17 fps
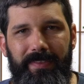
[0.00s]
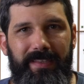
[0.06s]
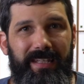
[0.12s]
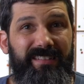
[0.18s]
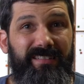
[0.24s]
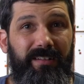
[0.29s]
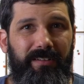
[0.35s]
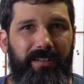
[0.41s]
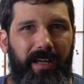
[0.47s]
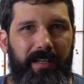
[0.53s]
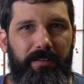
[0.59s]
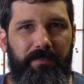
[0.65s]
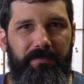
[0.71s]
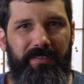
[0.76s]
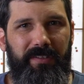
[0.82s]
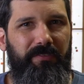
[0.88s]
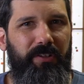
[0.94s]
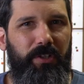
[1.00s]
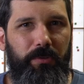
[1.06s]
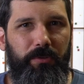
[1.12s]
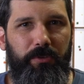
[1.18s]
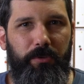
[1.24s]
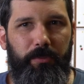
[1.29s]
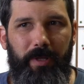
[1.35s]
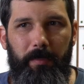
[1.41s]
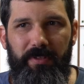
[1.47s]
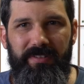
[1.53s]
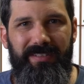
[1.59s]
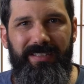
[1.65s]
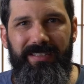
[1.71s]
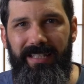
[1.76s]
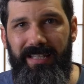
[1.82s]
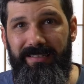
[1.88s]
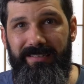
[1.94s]
These are kind of difficult to
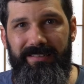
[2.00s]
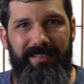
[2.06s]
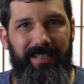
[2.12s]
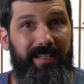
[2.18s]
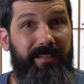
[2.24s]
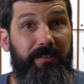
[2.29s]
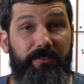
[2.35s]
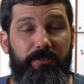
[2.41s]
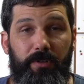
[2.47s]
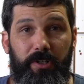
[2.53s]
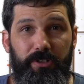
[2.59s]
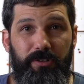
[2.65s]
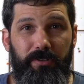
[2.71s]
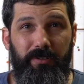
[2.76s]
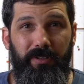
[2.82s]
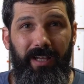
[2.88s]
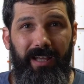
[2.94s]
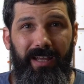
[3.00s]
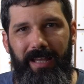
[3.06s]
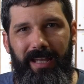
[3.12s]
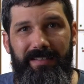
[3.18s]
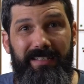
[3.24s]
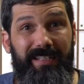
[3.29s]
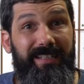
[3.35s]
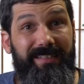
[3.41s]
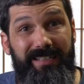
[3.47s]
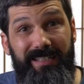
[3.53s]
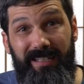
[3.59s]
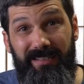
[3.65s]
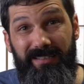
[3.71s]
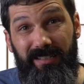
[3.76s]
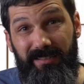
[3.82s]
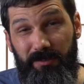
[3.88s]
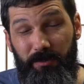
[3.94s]
represent as data structure, and the E C
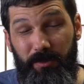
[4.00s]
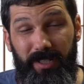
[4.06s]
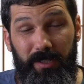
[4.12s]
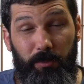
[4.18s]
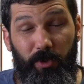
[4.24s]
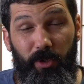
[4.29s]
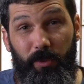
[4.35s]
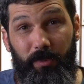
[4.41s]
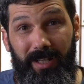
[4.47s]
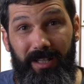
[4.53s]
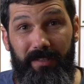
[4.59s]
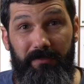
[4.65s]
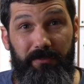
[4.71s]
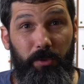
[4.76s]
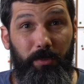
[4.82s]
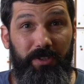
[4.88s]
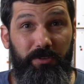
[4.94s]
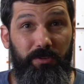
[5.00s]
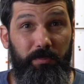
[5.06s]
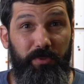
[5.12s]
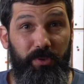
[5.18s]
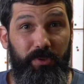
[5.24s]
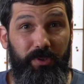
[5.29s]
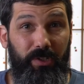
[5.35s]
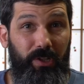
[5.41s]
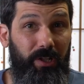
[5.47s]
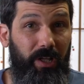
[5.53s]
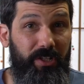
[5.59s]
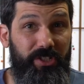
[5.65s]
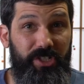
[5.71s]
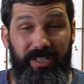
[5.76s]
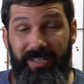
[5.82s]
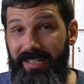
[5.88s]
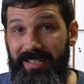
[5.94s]
S doesn't really work well if you want to put
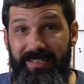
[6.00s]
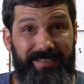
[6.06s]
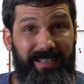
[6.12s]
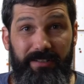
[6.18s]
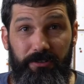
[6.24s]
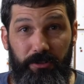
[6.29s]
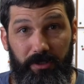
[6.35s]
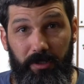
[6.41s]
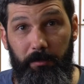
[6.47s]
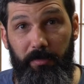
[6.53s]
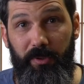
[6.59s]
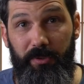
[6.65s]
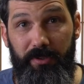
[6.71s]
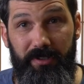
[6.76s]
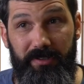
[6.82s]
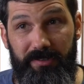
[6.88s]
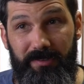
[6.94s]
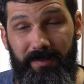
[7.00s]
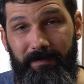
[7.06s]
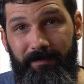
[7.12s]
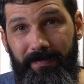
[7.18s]
logic inside your component.